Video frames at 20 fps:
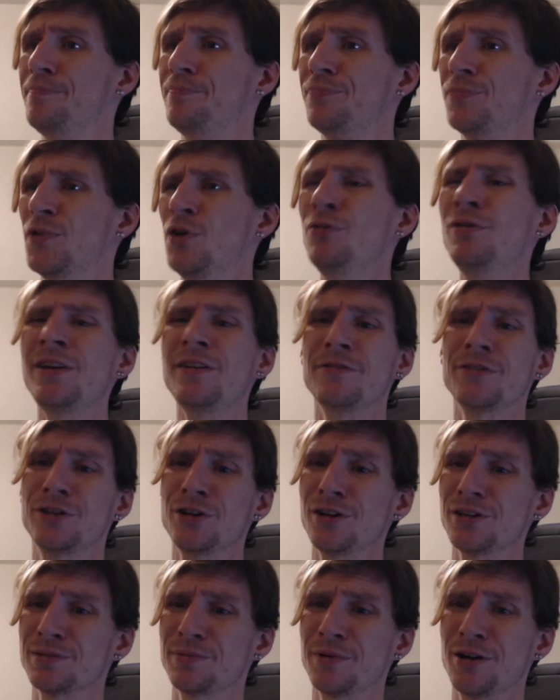No one even
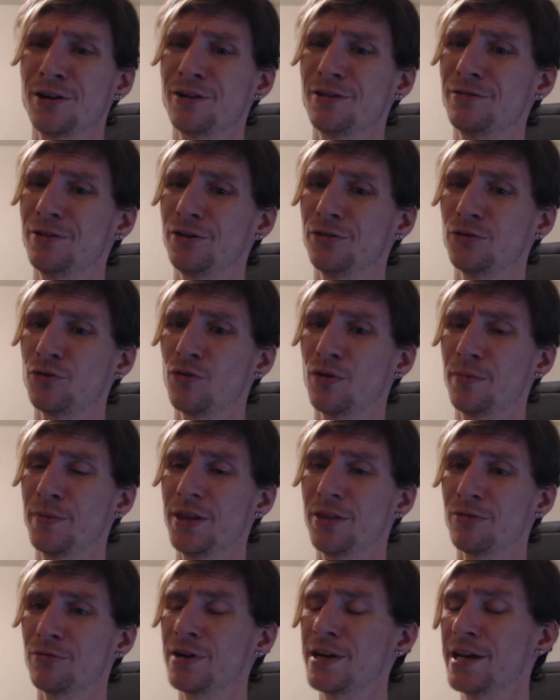talks about Unreal
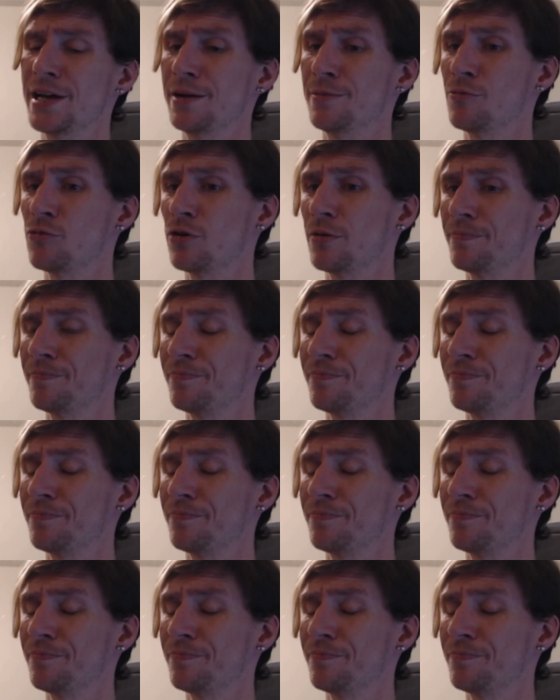Tournament 3 anymore.